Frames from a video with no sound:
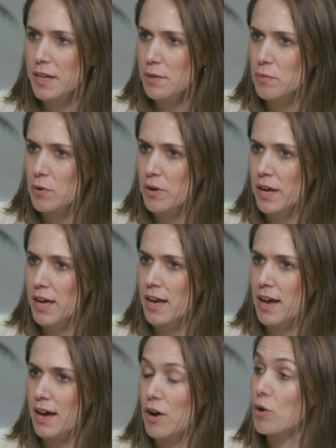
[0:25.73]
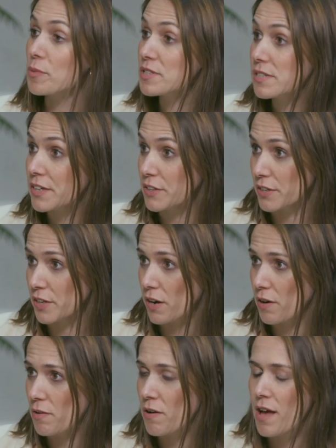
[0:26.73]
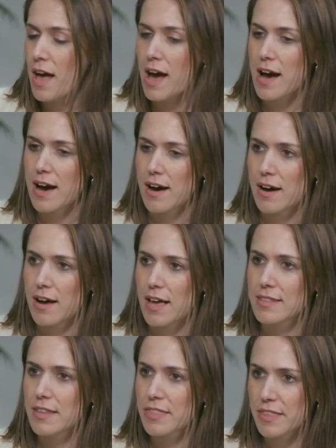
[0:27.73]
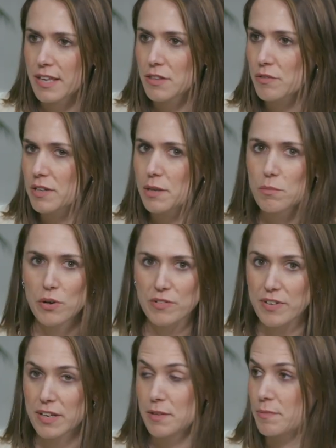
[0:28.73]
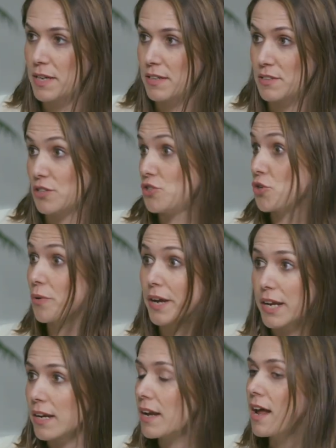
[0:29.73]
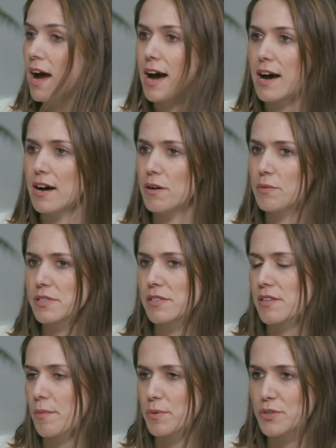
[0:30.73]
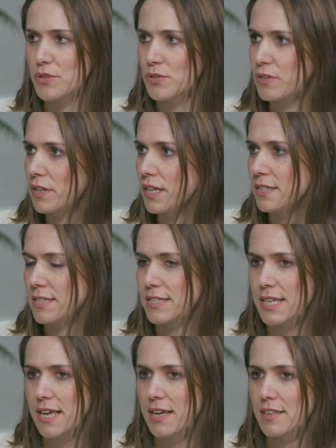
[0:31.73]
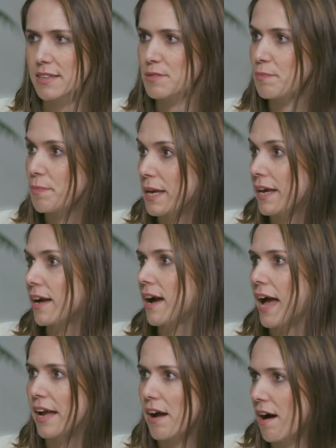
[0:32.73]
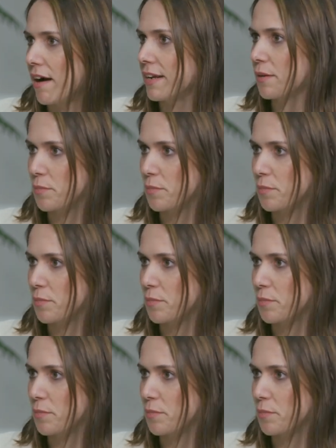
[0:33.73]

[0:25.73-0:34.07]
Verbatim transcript: Playboy uh, almost a year ago, uh, and the thing that really motivated me to join uh, was this opportunity to take this big, iconic